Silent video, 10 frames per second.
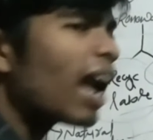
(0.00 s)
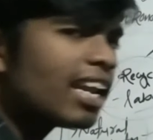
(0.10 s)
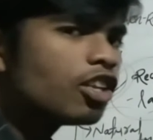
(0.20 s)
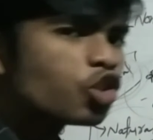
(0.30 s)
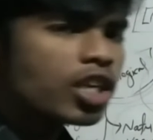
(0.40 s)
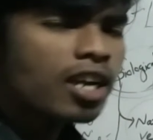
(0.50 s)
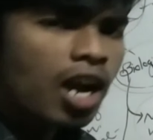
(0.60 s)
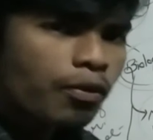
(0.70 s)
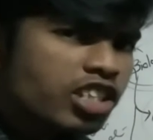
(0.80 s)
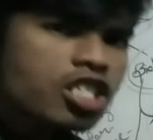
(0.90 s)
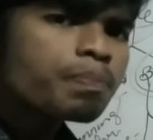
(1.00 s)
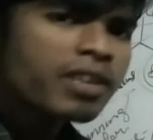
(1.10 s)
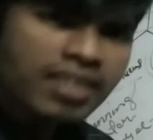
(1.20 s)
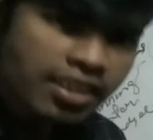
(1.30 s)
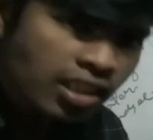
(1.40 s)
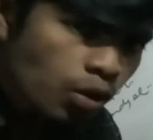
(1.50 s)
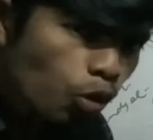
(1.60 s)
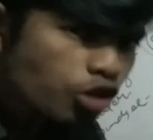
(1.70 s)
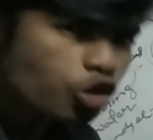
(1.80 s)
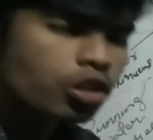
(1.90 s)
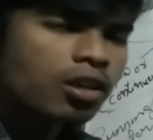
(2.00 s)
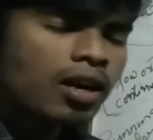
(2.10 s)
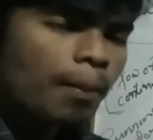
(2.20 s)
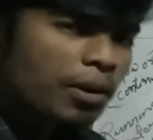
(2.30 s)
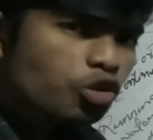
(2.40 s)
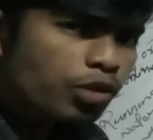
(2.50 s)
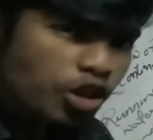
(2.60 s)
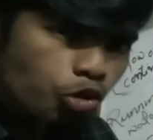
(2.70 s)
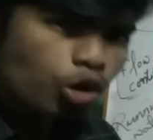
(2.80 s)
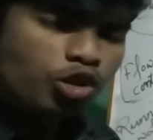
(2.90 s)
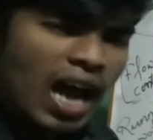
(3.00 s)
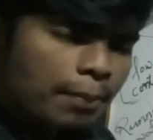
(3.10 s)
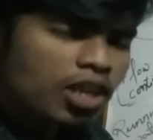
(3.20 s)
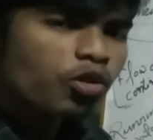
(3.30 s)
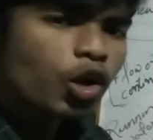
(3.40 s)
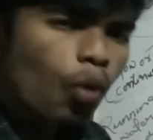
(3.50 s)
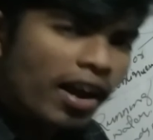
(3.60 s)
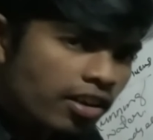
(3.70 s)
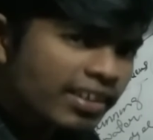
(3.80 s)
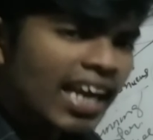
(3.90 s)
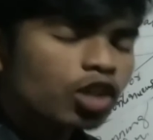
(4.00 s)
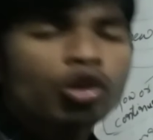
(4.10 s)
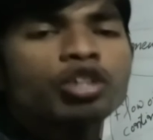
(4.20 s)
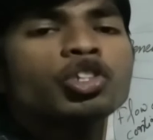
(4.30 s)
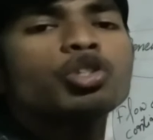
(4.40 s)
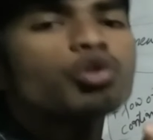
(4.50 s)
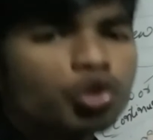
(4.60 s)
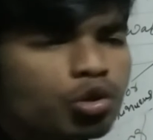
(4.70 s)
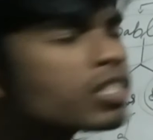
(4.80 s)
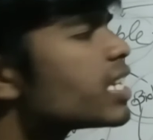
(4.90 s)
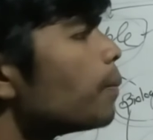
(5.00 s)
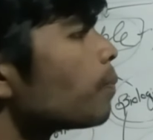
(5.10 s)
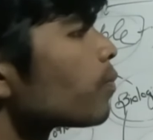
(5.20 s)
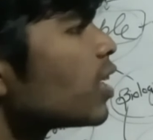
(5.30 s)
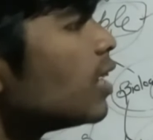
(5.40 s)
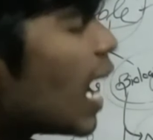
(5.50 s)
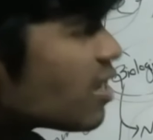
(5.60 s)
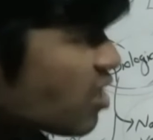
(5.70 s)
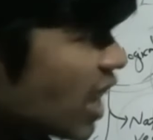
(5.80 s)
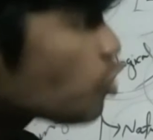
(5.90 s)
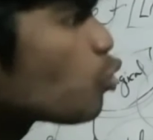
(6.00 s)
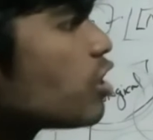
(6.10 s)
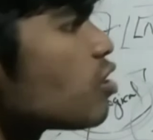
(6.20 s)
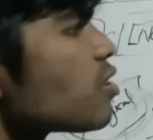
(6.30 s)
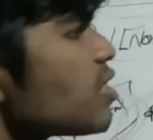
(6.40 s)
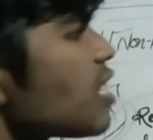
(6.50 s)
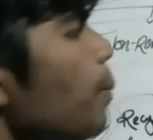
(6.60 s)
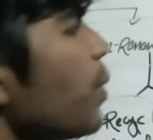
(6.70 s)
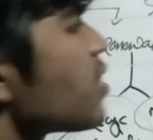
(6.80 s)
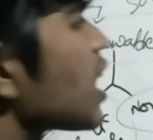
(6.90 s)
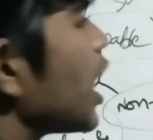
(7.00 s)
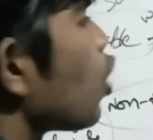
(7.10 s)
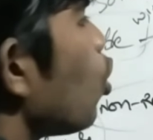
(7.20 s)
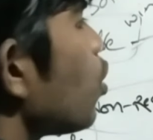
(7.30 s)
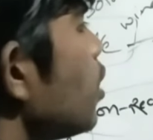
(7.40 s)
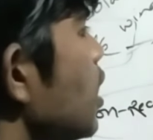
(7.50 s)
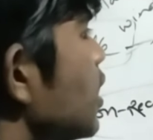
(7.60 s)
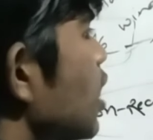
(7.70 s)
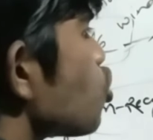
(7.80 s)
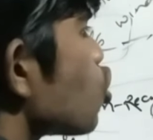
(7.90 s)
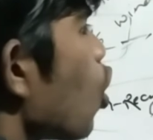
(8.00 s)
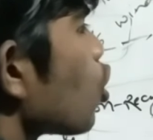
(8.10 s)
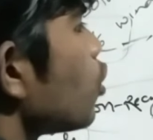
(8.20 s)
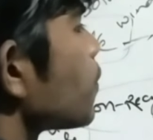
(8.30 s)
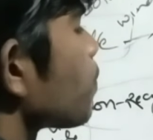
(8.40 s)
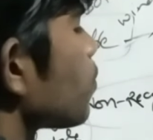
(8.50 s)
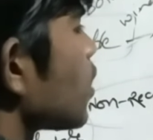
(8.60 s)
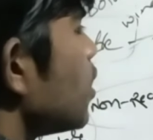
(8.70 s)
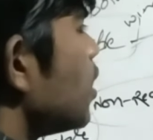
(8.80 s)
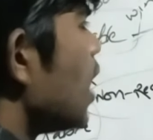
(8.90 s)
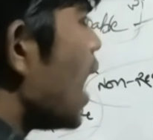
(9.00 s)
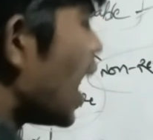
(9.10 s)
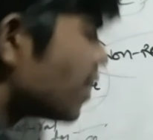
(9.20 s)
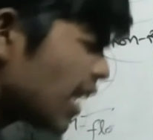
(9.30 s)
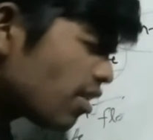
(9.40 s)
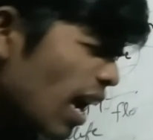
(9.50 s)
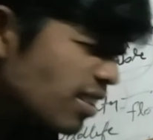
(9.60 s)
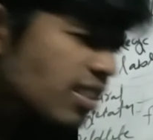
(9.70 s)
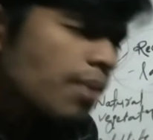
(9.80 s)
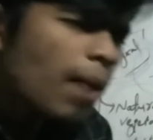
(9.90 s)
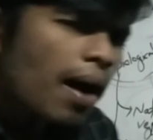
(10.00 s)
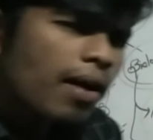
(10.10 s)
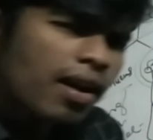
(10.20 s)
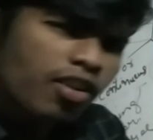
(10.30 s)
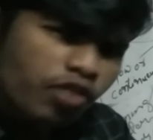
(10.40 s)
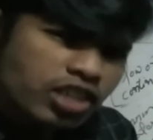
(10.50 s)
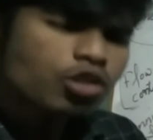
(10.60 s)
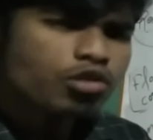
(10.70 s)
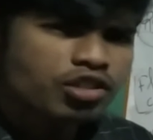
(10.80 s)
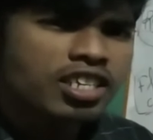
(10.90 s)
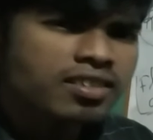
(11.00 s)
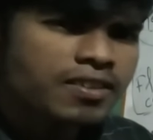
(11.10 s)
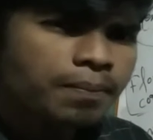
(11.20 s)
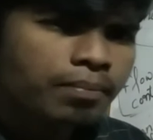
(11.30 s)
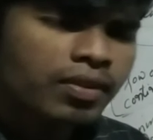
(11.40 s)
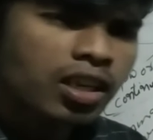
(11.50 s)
of energy which is present in the water, but we do not have the required technology to use them, and such resources are basically called the stock. And there are some resources